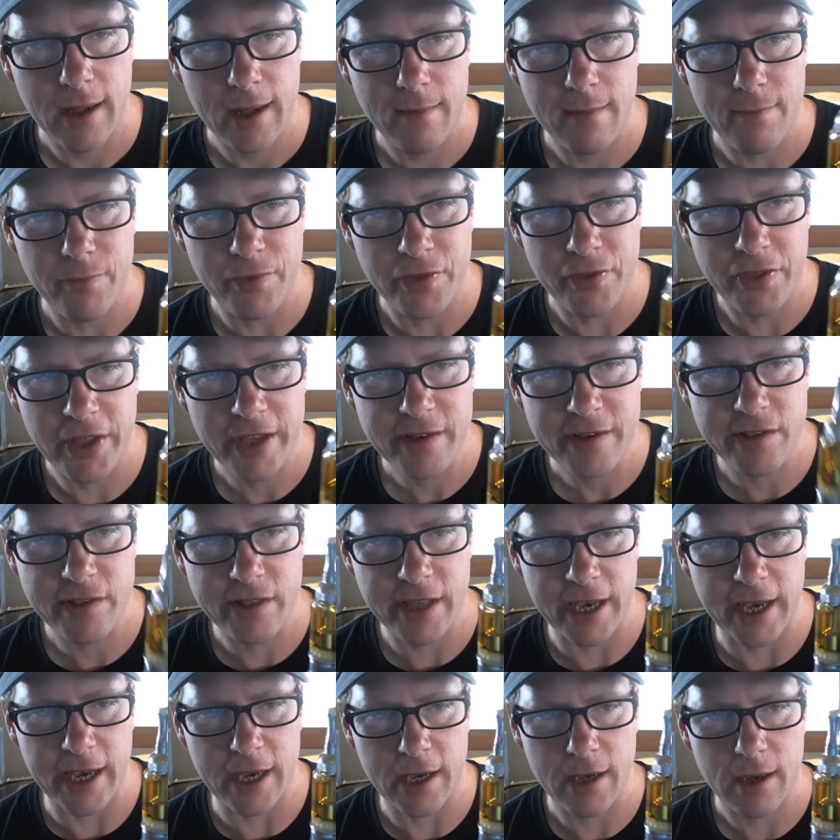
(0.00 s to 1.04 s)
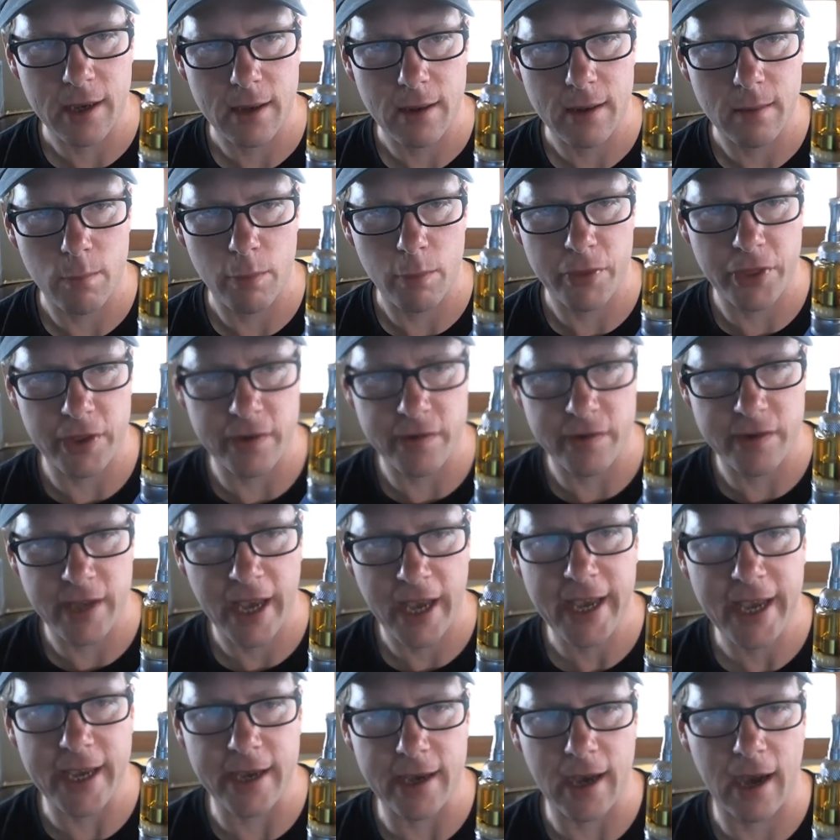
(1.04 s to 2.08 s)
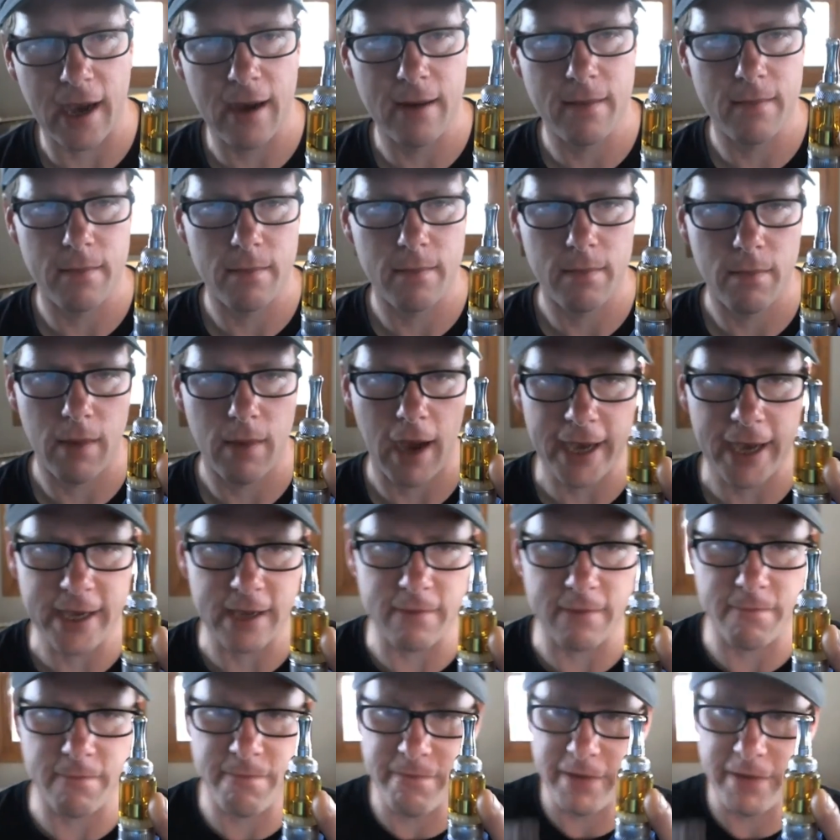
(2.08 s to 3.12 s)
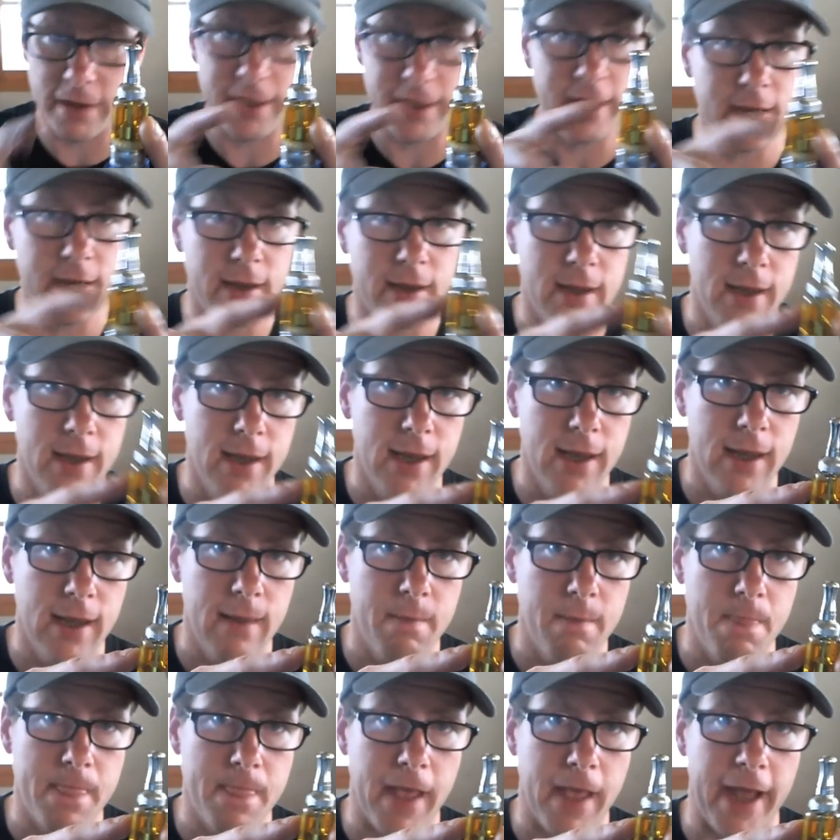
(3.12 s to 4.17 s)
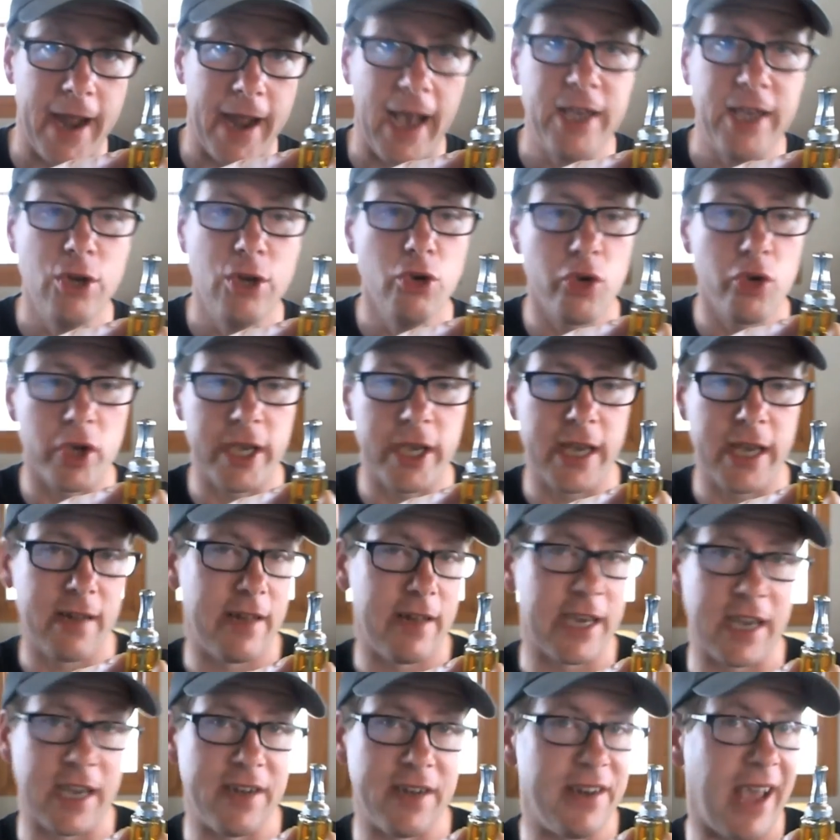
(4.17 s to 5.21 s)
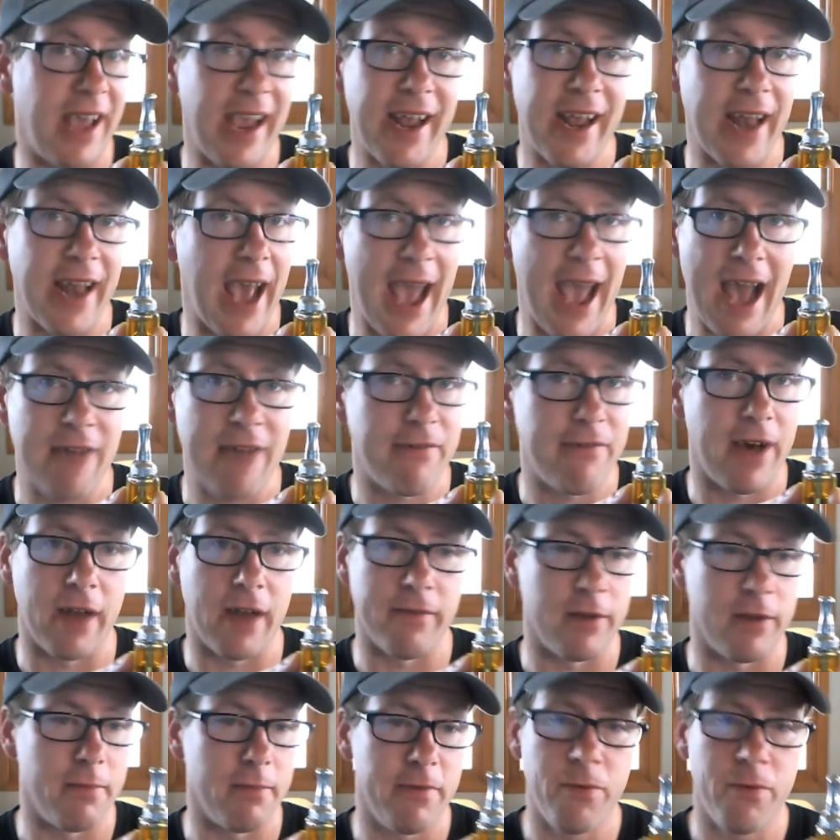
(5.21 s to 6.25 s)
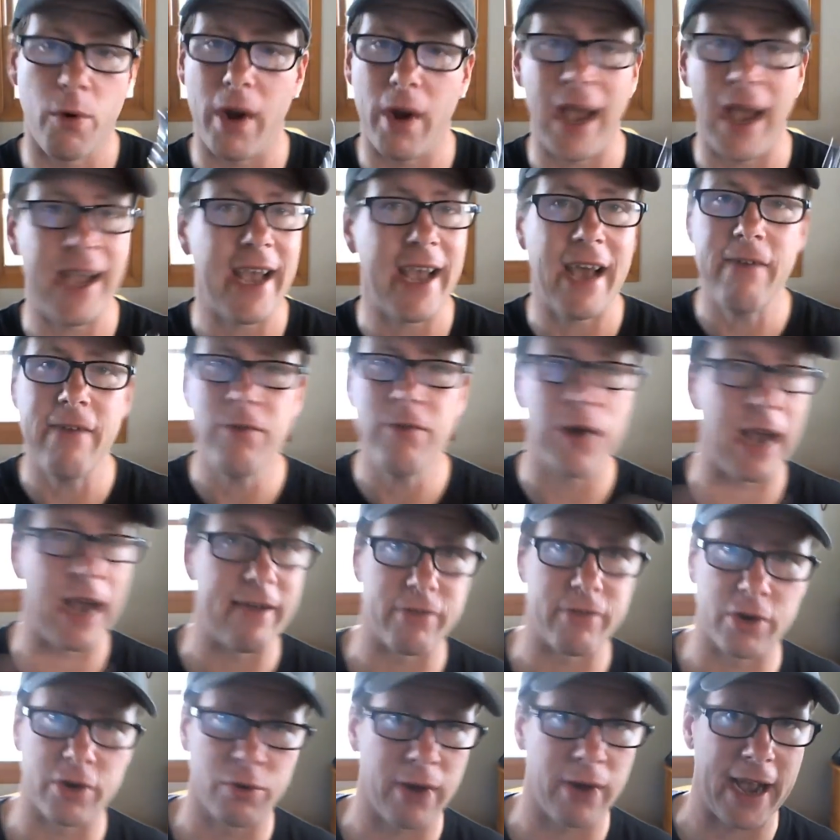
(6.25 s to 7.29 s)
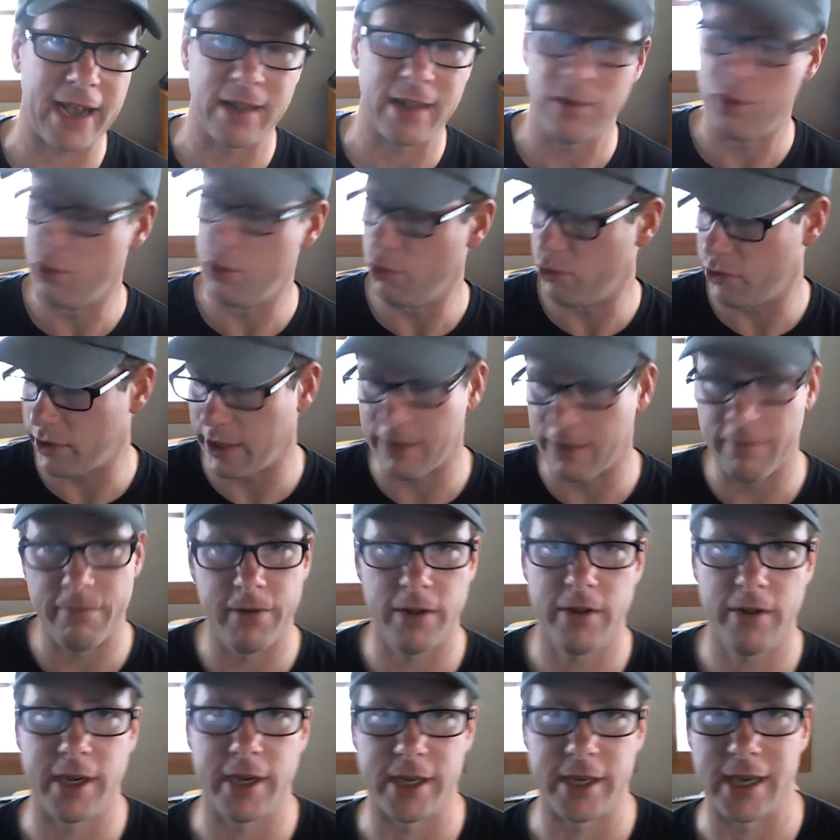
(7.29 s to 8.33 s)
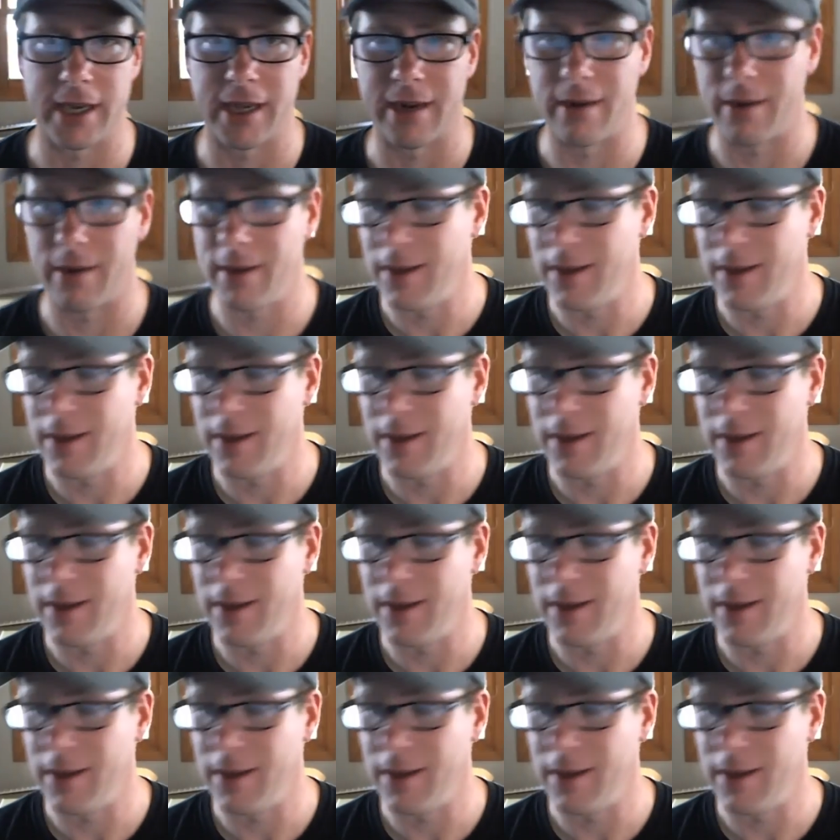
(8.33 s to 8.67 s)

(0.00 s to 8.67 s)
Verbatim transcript: this thing with this tank, I can fill it, and I usually get like a day and a half out of it before I ever have to crack it loose and fill it again.